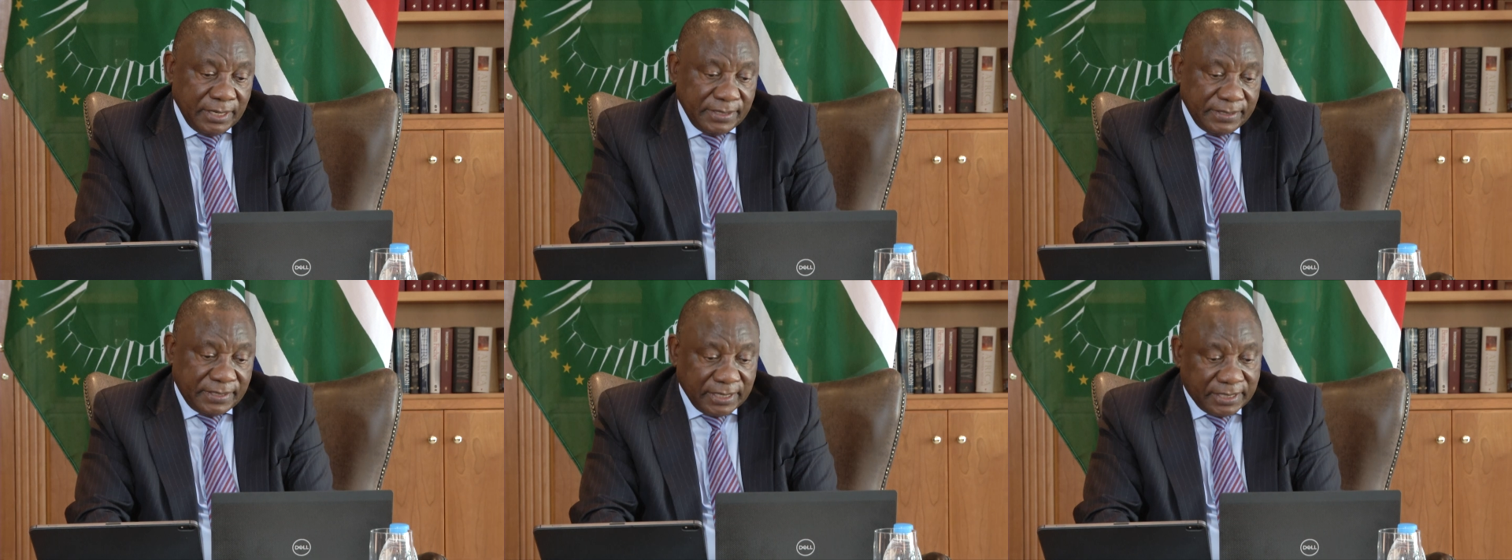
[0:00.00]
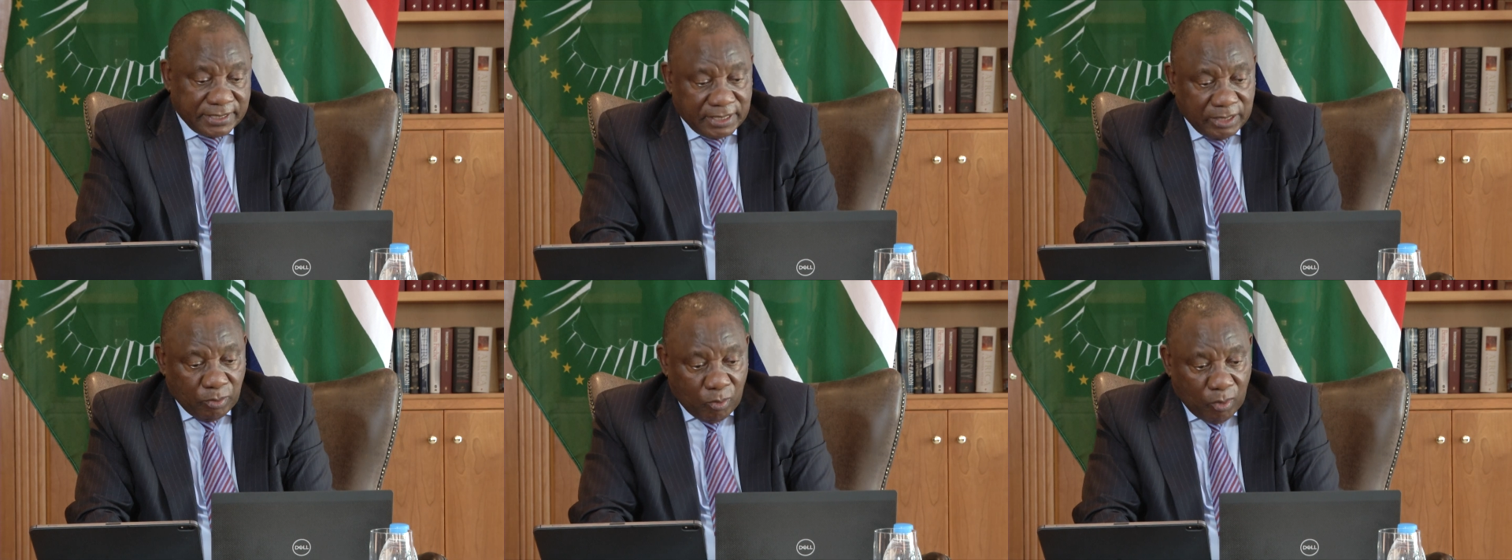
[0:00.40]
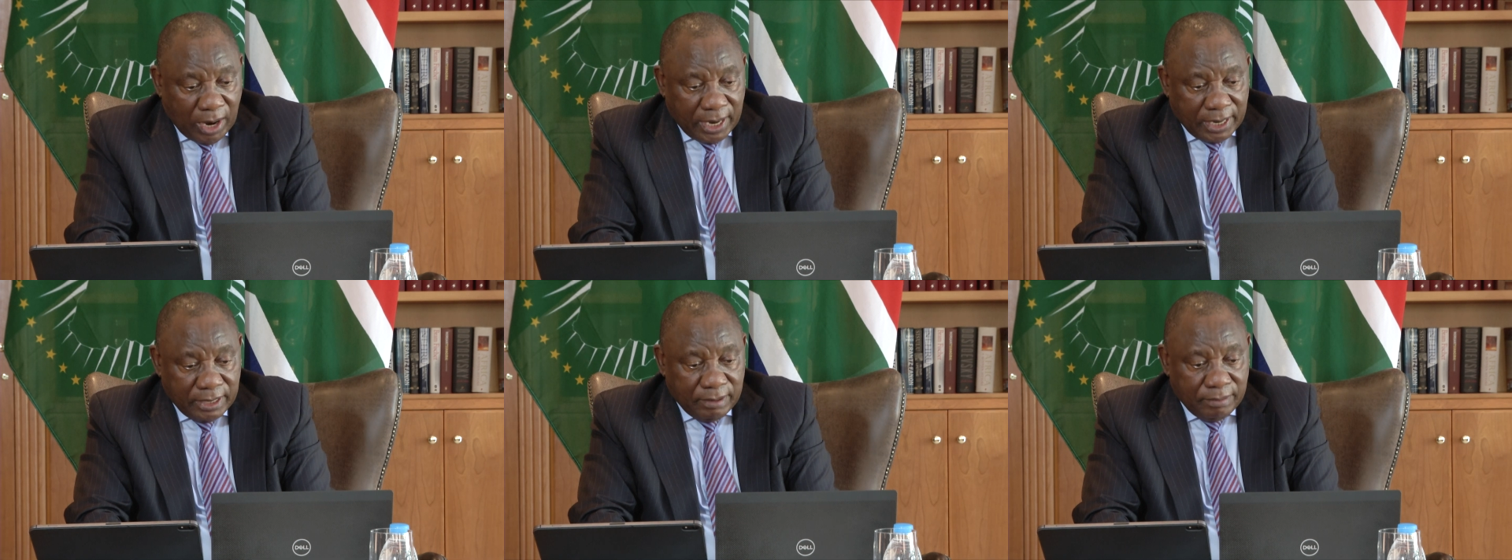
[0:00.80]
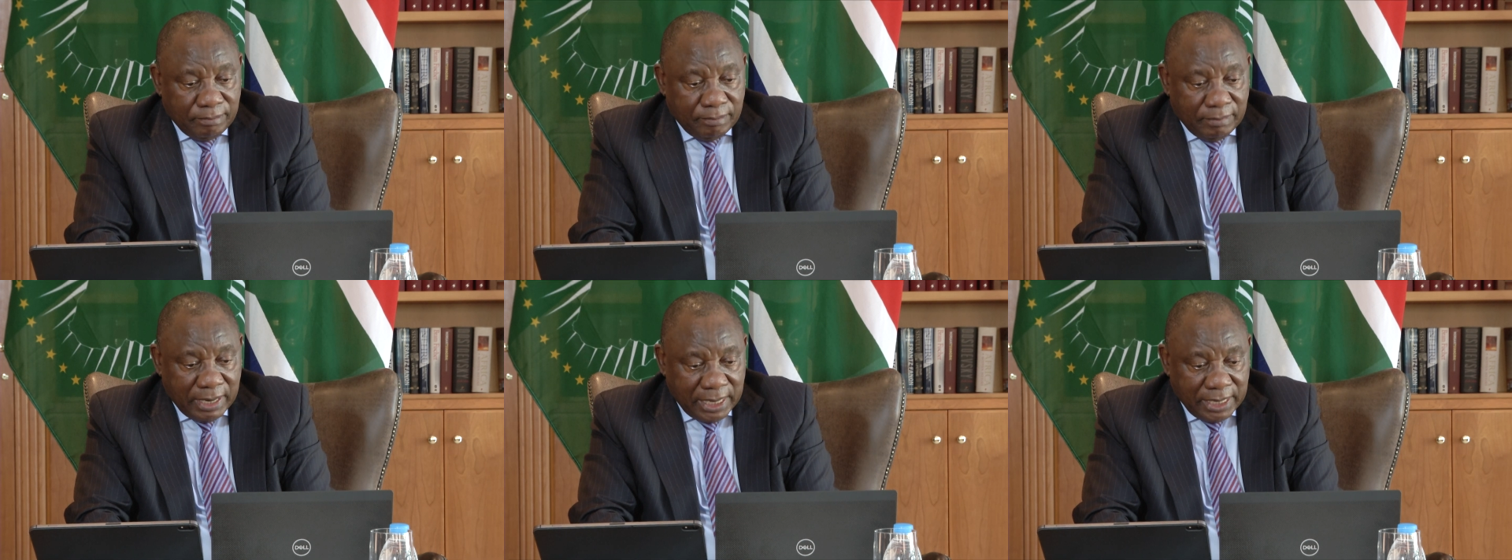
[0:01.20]
$61
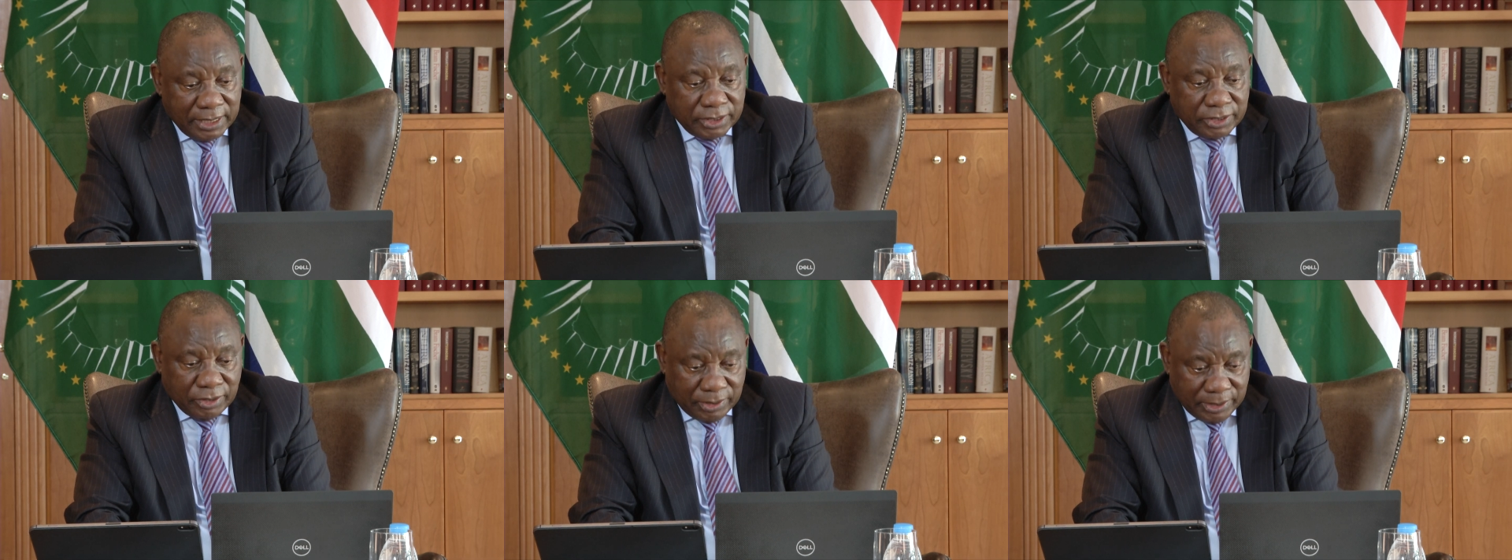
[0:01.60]
million